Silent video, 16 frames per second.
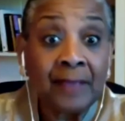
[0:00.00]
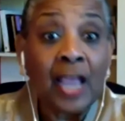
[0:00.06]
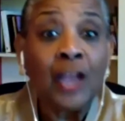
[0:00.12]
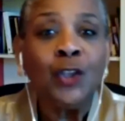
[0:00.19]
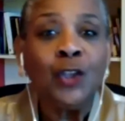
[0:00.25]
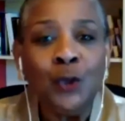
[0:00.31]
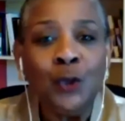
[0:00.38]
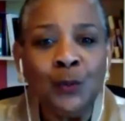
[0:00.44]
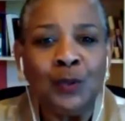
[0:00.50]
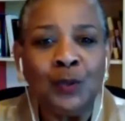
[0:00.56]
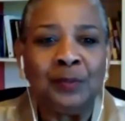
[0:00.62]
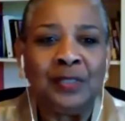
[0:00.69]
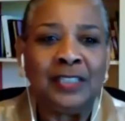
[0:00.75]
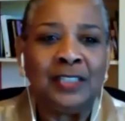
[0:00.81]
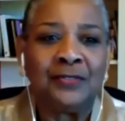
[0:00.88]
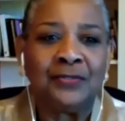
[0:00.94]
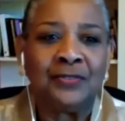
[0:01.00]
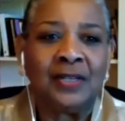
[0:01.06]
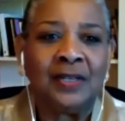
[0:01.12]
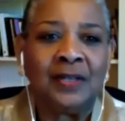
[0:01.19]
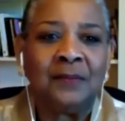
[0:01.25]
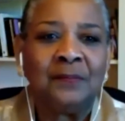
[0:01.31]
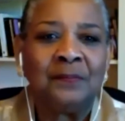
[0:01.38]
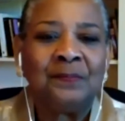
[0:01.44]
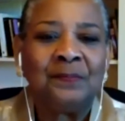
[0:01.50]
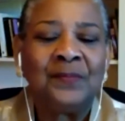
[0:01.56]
and you will be different.